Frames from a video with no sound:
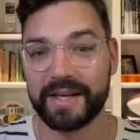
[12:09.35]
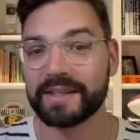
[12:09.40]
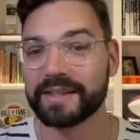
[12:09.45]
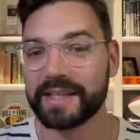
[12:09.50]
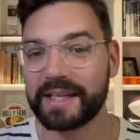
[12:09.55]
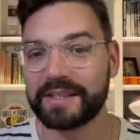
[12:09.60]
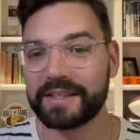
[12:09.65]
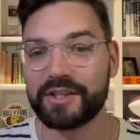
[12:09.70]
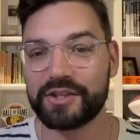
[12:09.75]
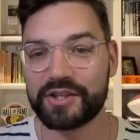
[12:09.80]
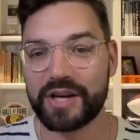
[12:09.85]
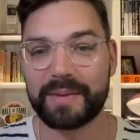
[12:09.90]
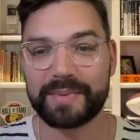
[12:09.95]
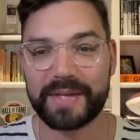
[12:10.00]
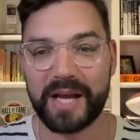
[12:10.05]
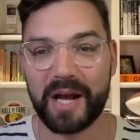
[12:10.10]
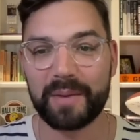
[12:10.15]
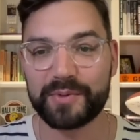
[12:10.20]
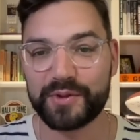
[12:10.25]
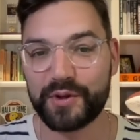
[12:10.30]
LinkedIn Jobs
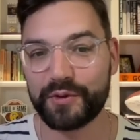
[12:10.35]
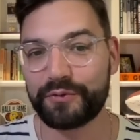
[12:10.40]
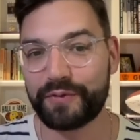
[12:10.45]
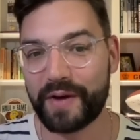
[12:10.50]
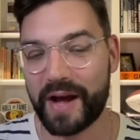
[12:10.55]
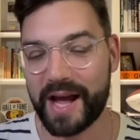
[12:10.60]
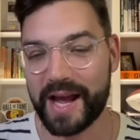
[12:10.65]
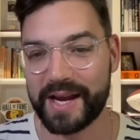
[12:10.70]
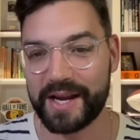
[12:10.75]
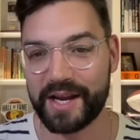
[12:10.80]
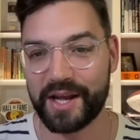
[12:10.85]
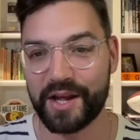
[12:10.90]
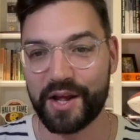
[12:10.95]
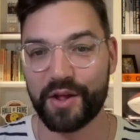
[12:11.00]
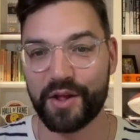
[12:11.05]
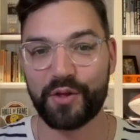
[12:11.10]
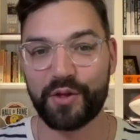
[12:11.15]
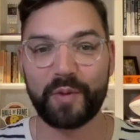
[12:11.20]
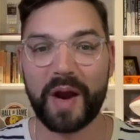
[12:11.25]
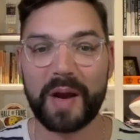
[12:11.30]
helps you find
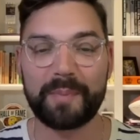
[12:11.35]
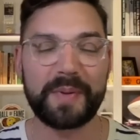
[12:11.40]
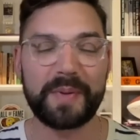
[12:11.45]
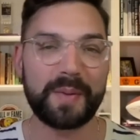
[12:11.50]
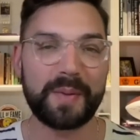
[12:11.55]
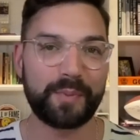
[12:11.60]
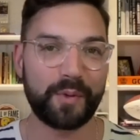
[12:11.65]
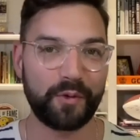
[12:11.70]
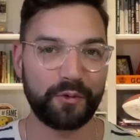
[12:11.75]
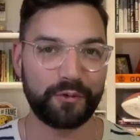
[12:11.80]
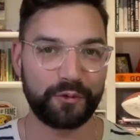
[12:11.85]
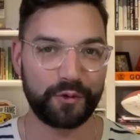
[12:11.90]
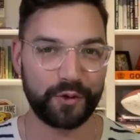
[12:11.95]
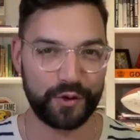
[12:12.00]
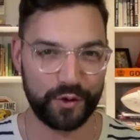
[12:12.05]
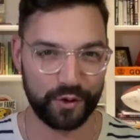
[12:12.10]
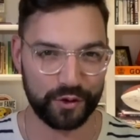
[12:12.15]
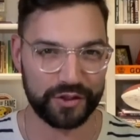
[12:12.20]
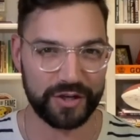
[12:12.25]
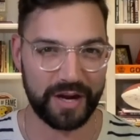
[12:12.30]
the right people for
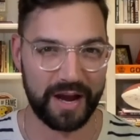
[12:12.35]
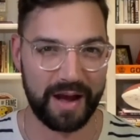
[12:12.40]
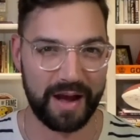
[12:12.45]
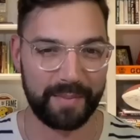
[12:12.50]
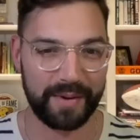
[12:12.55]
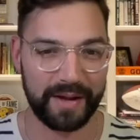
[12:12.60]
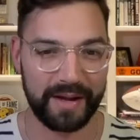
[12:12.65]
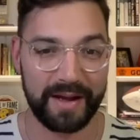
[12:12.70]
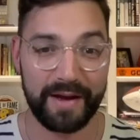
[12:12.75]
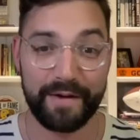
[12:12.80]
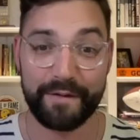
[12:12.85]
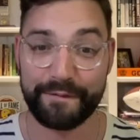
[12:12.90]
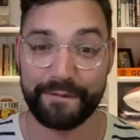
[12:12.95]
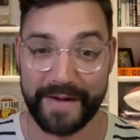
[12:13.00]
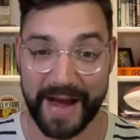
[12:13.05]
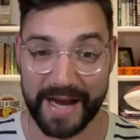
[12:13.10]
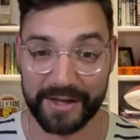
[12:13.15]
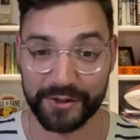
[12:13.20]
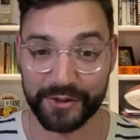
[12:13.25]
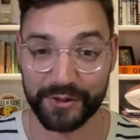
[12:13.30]
your job
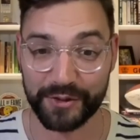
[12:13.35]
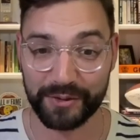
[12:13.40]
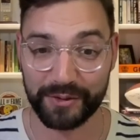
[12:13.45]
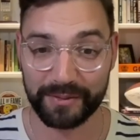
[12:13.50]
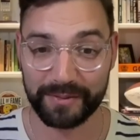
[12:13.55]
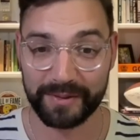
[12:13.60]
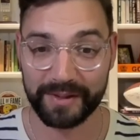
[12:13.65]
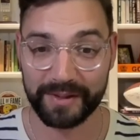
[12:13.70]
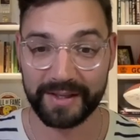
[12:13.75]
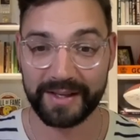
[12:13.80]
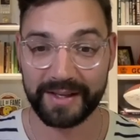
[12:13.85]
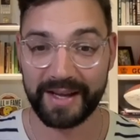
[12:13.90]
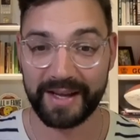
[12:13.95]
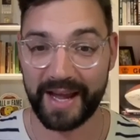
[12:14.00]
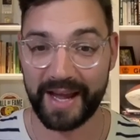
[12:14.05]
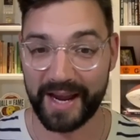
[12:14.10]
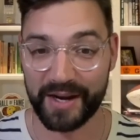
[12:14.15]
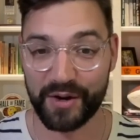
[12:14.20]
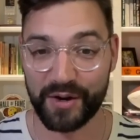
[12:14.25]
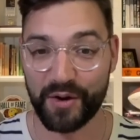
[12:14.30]
faster
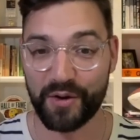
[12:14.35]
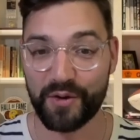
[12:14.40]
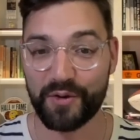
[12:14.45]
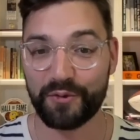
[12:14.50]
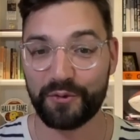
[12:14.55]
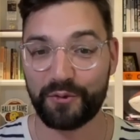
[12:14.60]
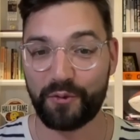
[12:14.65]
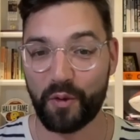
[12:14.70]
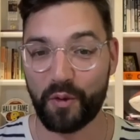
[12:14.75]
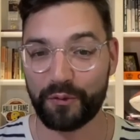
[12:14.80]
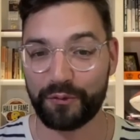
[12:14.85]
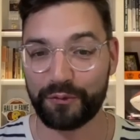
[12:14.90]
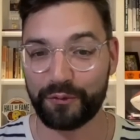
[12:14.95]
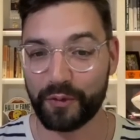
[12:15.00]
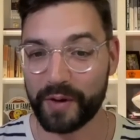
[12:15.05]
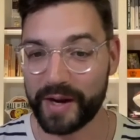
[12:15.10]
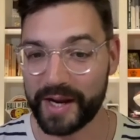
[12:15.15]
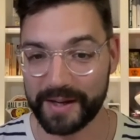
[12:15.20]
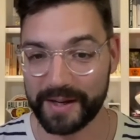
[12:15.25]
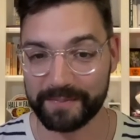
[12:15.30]
and for
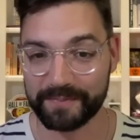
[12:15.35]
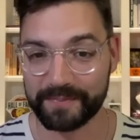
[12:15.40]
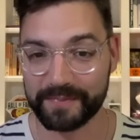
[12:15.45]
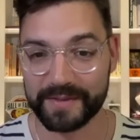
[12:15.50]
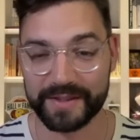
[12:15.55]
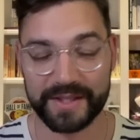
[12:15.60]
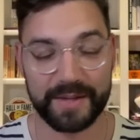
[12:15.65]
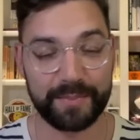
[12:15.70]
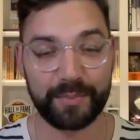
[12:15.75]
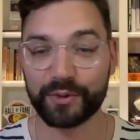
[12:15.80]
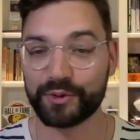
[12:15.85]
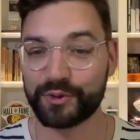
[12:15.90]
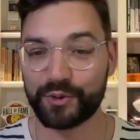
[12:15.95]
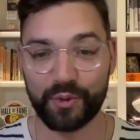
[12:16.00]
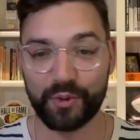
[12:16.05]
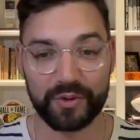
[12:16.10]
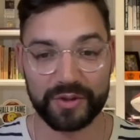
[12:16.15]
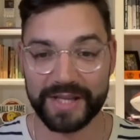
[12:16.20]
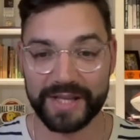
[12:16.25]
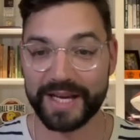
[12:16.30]
free. Simple
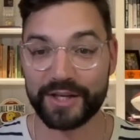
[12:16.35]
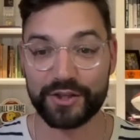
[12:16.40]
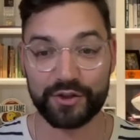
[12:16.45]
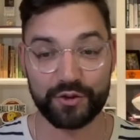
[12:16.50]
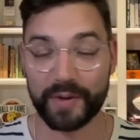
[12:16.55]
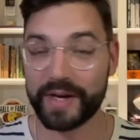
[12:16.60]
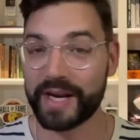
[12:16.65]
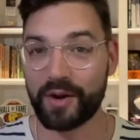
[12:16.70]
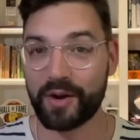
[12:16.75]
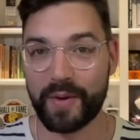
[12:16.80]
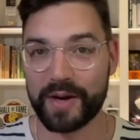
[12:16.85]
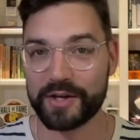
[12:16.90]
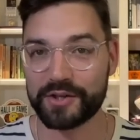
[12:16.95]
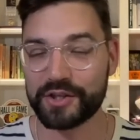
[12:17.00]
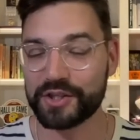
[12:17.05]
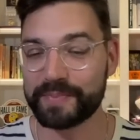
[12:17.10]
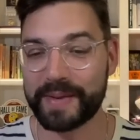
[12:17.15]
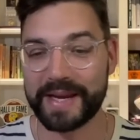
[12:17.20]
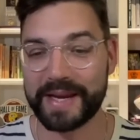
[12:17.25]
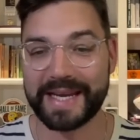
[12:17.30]
tools like screening
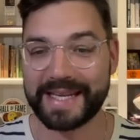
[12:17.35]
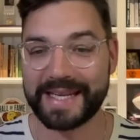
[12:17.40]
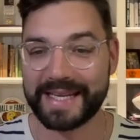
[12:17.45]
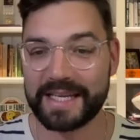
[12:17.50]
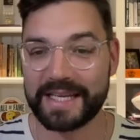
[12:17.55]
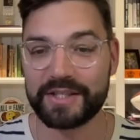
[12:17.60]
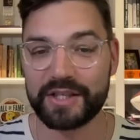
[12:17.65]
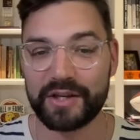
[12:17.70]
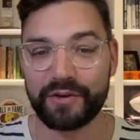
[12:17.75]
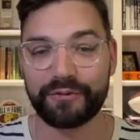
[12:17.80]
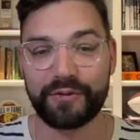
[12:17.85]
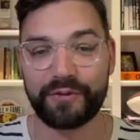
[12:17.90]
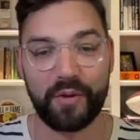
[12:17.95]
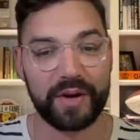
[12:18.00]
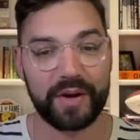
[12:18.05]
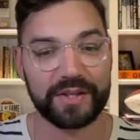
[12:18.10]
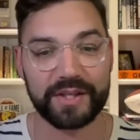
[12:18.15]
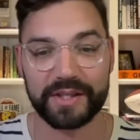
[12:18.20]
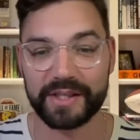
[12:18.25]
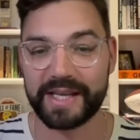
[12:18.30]
questions make it easy to
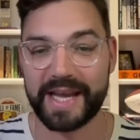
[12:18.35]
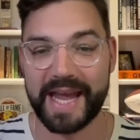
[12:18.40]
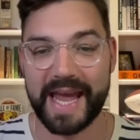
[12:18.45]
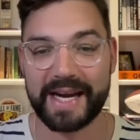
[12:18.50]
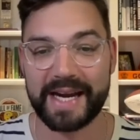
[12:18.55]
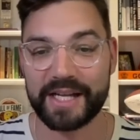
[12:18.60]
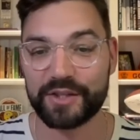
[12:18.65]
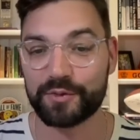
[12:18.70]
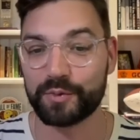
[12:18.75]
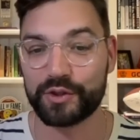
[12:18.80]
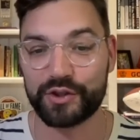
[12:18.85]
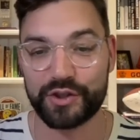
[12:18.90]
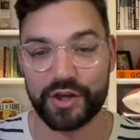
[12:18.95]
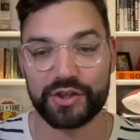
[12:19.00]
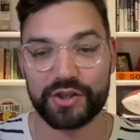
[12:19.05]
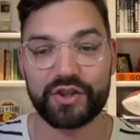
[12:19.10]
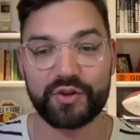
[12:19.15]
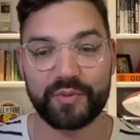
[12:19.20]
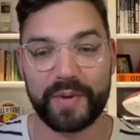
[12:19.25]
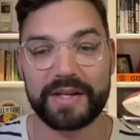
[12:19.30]
focus on the candidates with
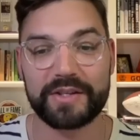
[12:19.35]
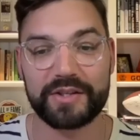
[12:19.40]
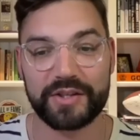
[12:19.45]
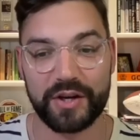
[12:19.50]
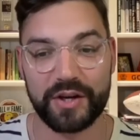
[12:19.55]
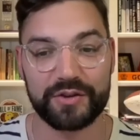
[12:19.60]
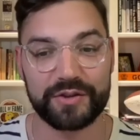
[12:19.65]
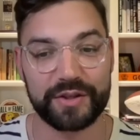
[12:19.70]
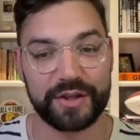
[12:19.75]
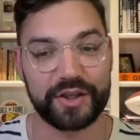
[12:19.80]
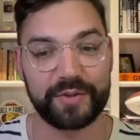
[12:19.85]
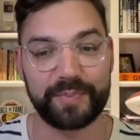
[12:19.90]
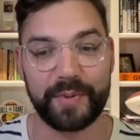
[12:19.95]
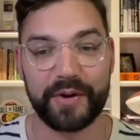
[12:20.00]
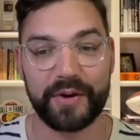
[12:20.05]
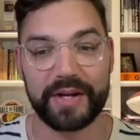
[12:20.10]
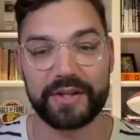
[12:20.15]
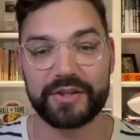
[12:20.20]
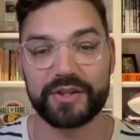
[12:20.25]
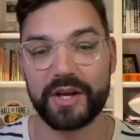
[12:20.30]
just the right skills and
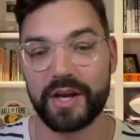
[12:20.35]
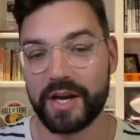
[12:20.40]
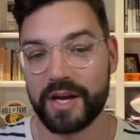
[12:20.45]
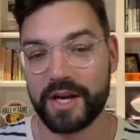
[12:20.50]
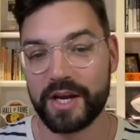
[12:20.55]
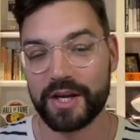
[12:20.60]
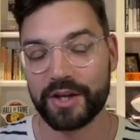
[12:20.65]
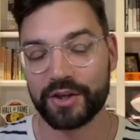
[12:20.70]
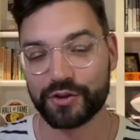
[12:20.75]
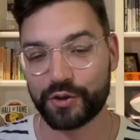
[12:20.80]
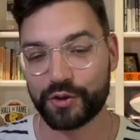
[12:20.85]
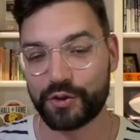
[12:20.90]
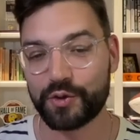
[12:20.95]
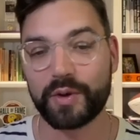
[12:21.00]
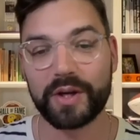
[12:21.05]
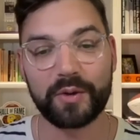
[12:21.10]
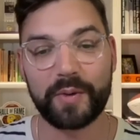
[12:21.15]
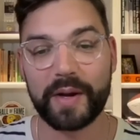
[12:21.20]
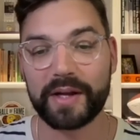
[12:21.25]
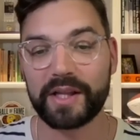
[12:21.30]
experience so you
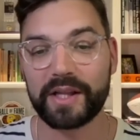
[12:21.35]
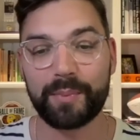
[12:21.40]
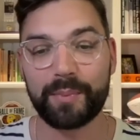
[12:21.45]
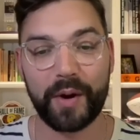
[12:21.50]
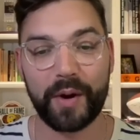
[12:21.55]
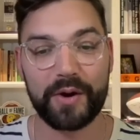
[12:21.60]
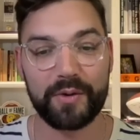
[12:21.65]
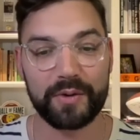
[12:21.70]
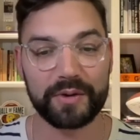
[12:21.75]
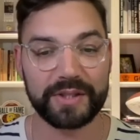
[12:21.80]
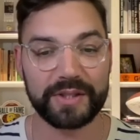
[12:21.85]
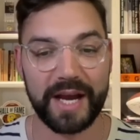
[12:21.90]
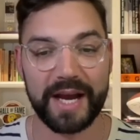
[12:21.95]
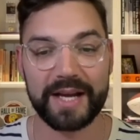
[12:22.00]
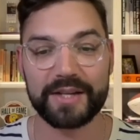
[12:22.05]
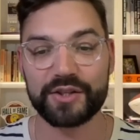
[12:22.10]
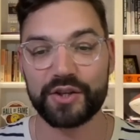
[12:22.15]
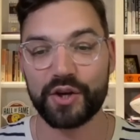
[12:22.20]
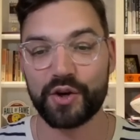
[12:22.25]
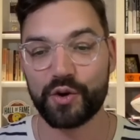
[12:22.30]
can quickly
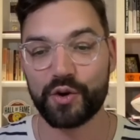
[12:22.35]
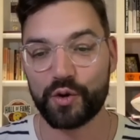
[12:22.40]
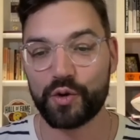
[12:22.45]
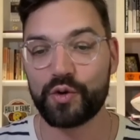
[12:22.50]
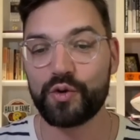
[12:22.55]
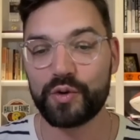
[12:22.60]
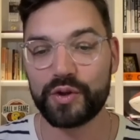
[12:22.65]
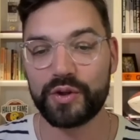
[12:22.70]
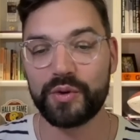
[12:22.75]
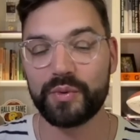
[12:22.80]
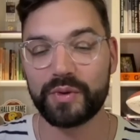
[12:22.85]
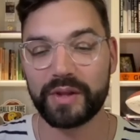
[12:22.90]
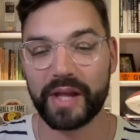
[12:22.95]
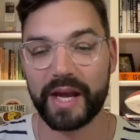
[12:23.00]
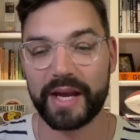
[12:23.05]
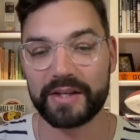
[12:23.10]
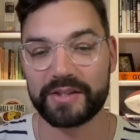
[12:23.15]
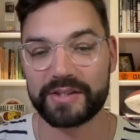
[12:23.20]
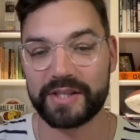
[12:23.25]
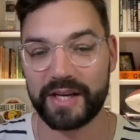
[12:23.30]
prioritize who you'd
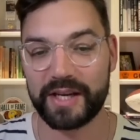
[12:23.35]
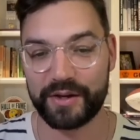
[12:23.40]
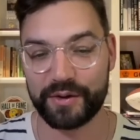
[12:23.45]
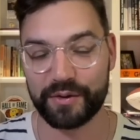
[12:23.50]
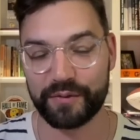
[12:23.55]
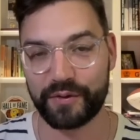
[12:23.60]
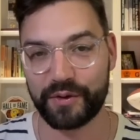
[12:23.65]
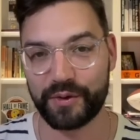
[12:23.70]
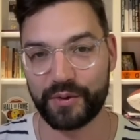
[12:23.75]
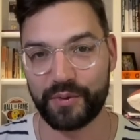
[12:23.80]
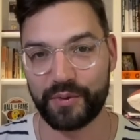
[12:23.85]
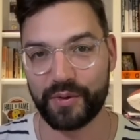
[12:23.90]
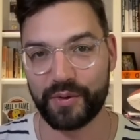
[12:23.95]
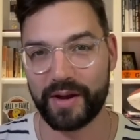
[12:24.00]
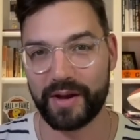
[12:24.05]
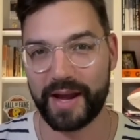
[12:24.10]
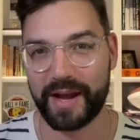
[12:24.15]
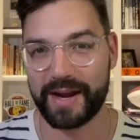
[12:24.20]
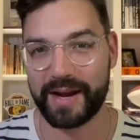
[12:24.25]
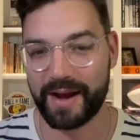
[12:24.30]
like to interview
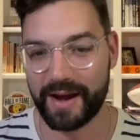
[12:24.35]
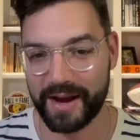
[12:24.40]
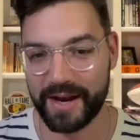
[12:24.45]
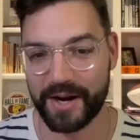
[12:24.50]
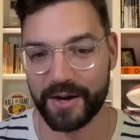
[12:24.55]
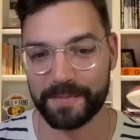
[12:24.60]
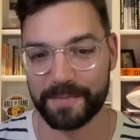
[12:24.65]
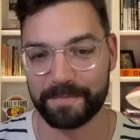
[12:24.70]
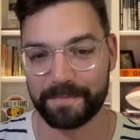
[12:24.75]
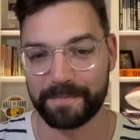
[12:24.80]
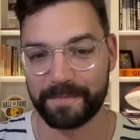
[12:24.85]
and hire.